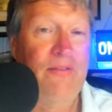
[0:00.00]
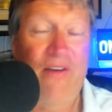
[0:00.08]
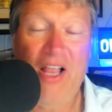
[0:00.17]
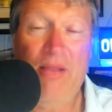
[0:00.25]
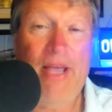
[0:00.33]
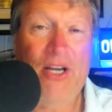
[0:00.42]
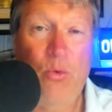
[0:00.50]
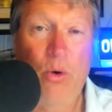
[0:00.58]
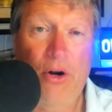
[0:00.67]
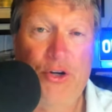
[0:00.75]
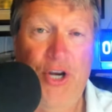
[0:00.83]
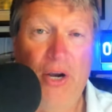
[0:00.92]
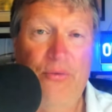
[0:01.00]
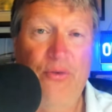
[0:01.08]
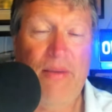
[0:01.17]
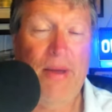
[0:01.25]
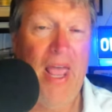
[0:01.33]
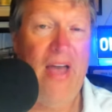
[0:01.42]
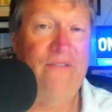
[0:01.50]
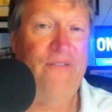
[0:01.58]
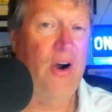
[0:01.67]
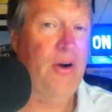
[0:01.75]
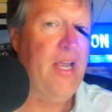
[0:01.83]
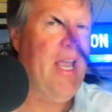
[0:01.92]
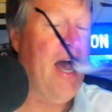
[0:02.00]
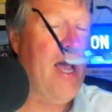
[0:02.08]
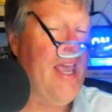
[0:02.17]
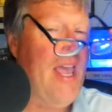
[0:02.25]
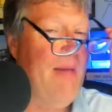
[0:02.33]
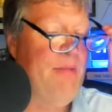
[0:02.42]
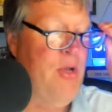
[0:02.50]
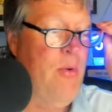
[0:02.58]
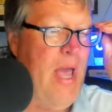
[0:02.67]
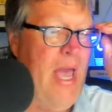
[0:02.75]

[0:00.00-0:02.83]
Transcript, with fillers: Follow me on Twitter, Chuck Freimund, F R E I M U